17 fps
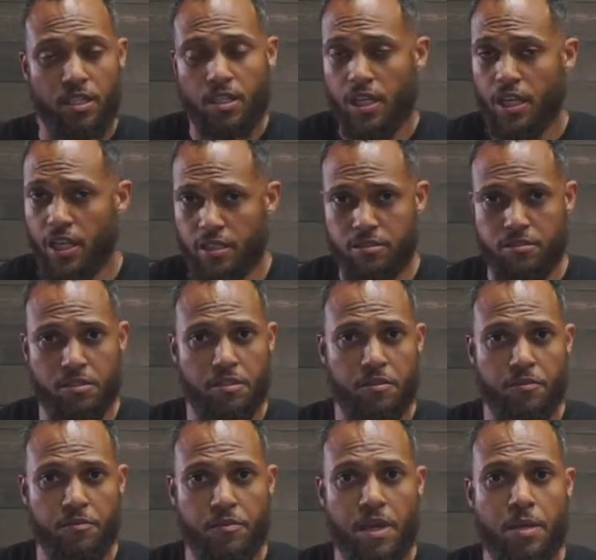
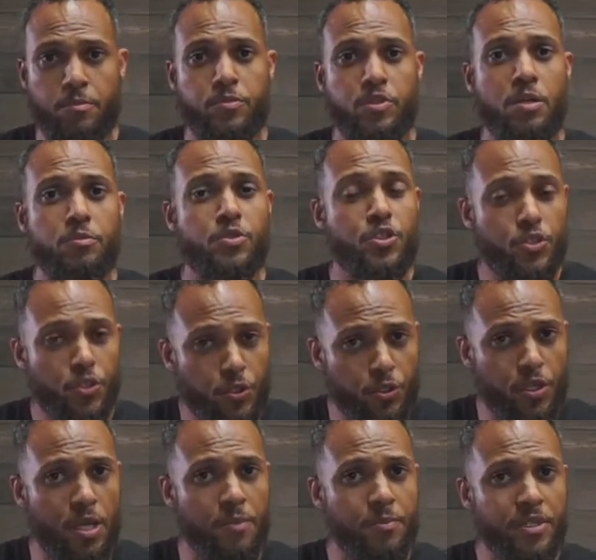And I'm
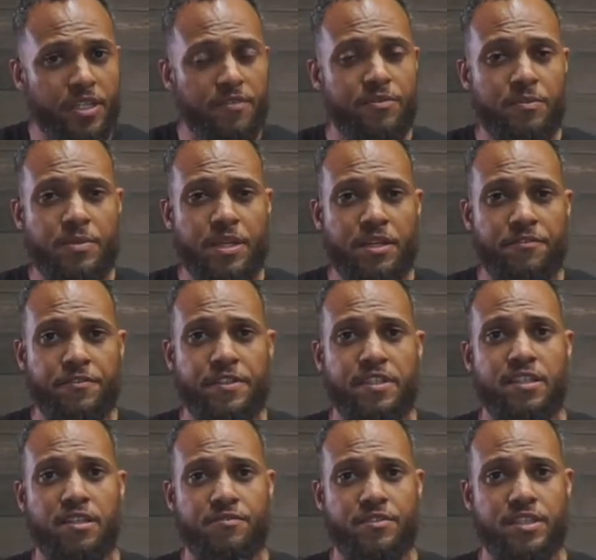sure I'm going to give him the
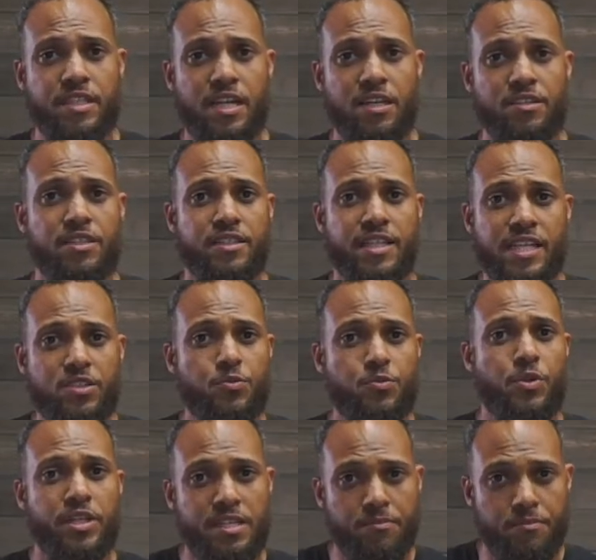benefit of the doubt that that's
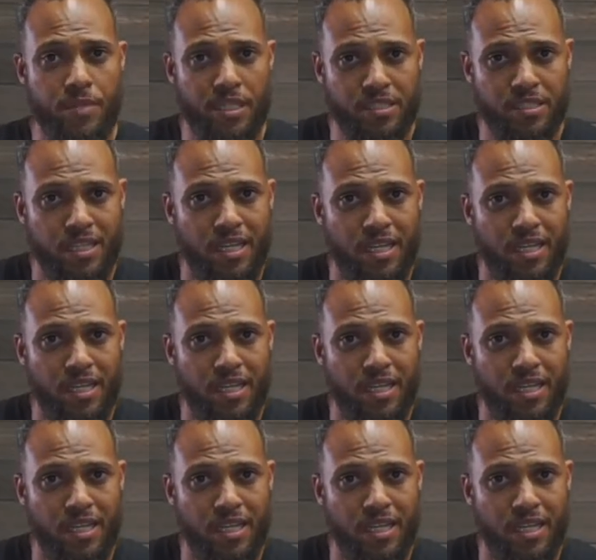what he meant.